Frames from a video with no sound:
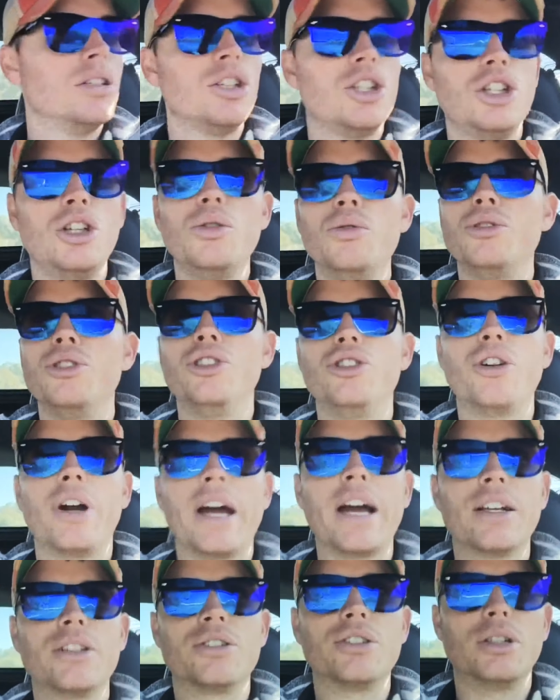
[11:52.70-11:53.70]
huge
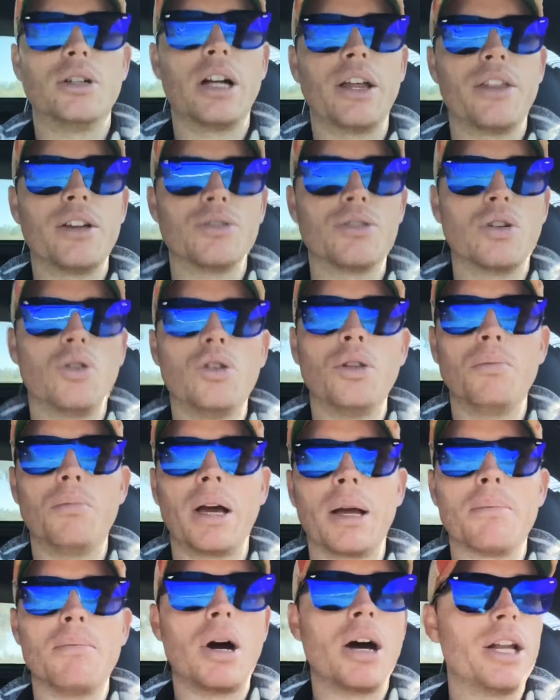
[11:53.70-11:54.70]
dragster. I think it's an old
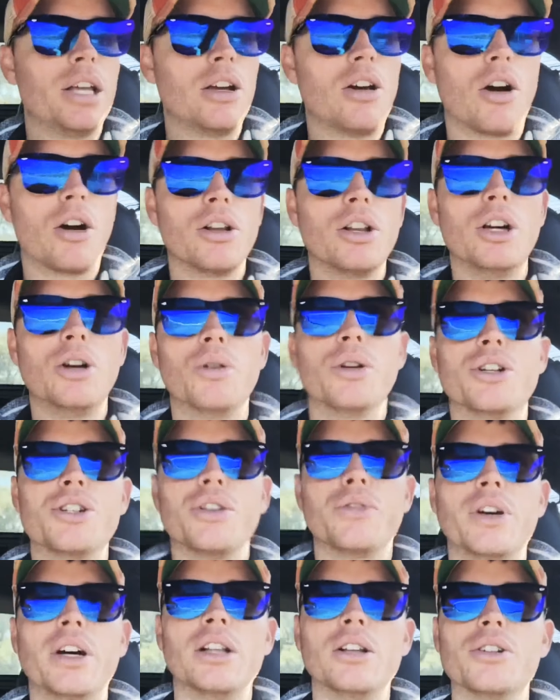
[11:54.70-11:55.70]
like Monte Carlo or
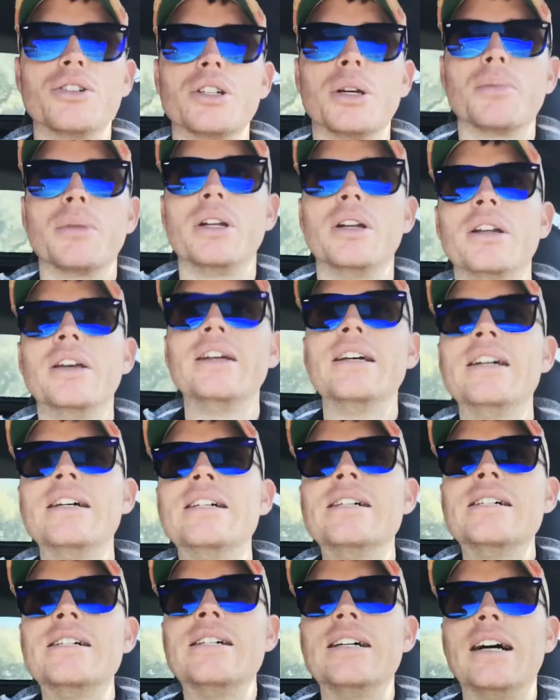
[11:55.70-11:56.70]
Chevelle or something.
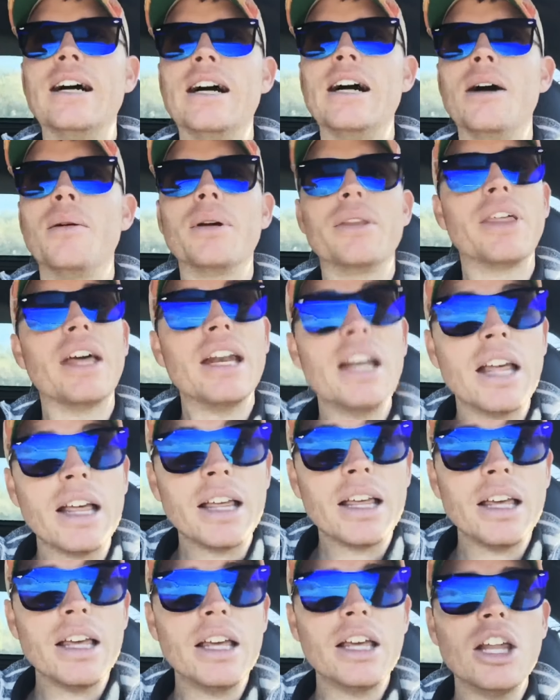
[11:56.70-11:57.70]
Then,
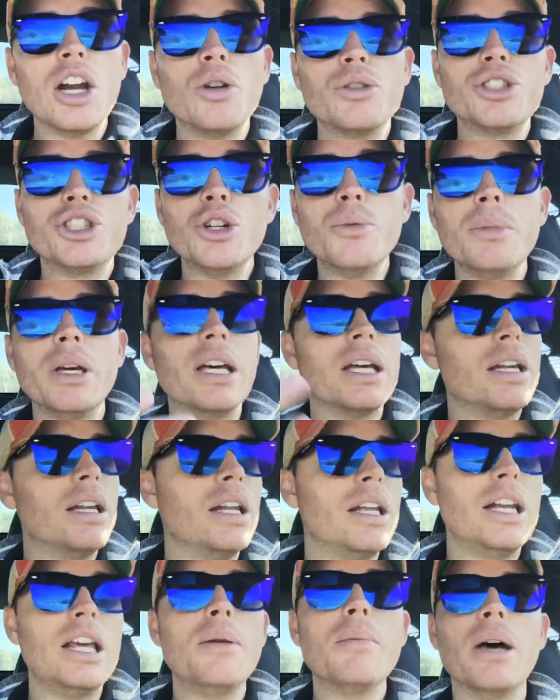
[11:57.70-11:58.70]
shoot me an
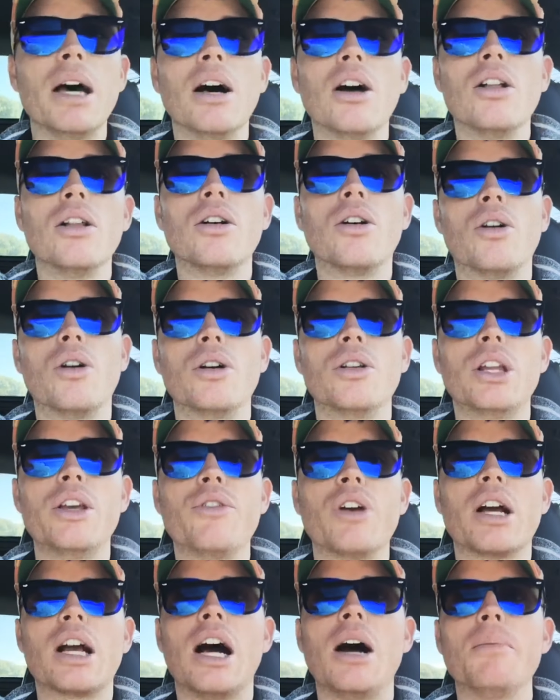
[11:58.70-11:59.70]
email or leave
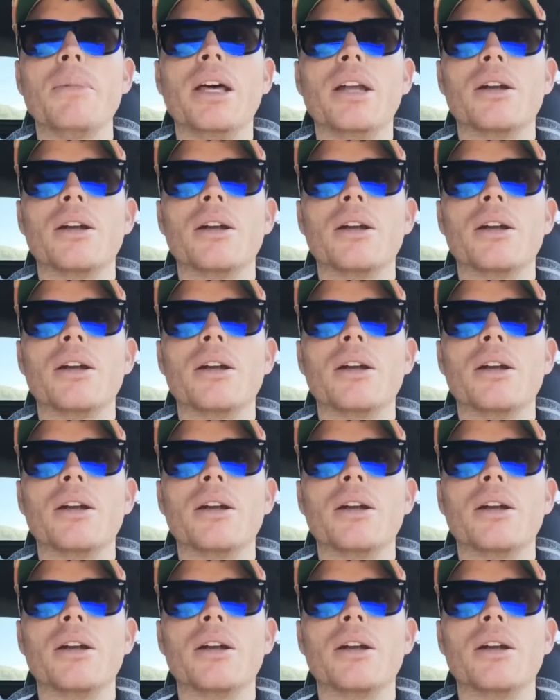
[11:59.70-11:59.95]
a comment,